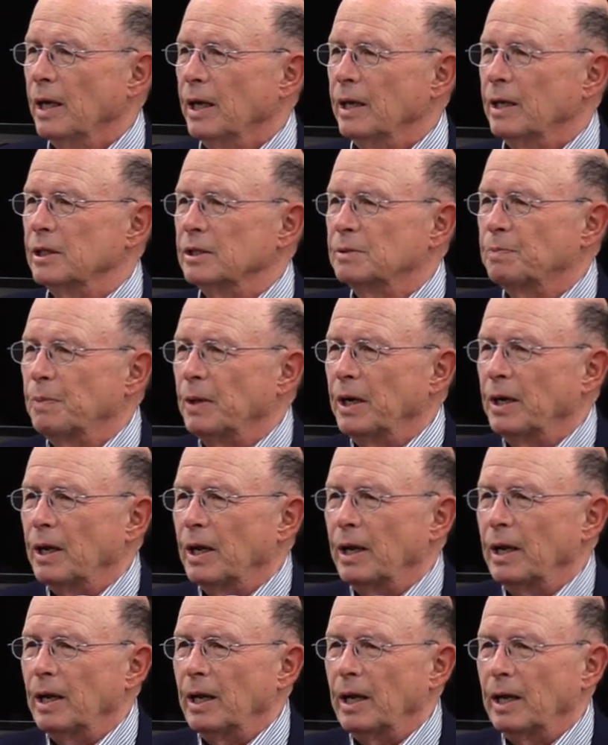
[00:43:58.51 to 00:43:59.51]
it has been,
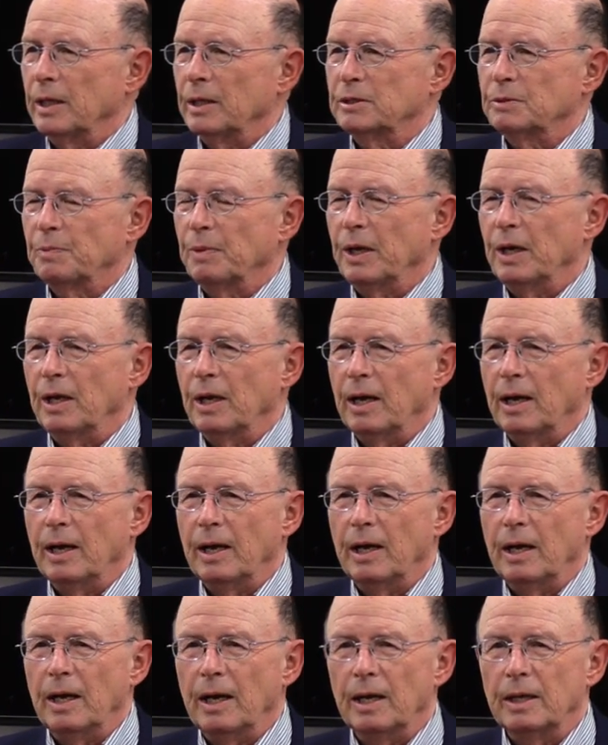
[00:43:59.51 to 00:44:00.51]
uh, it's been
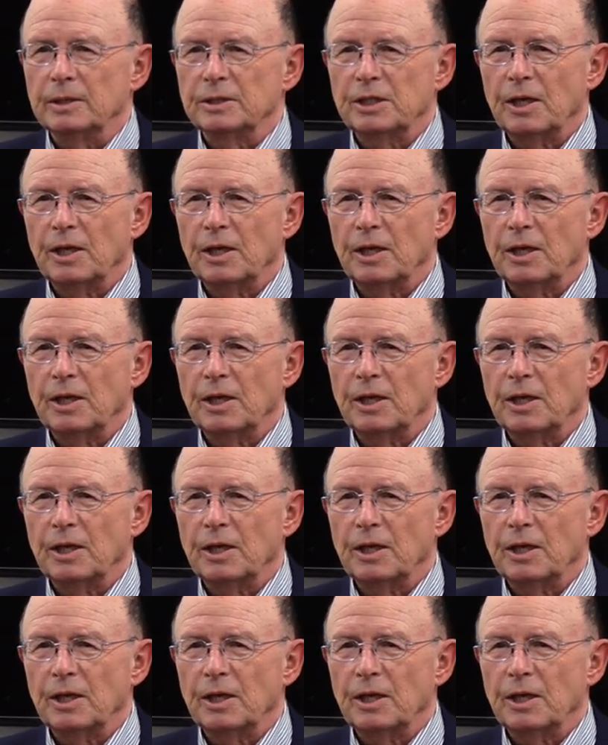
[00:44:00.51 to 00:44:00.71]
uh,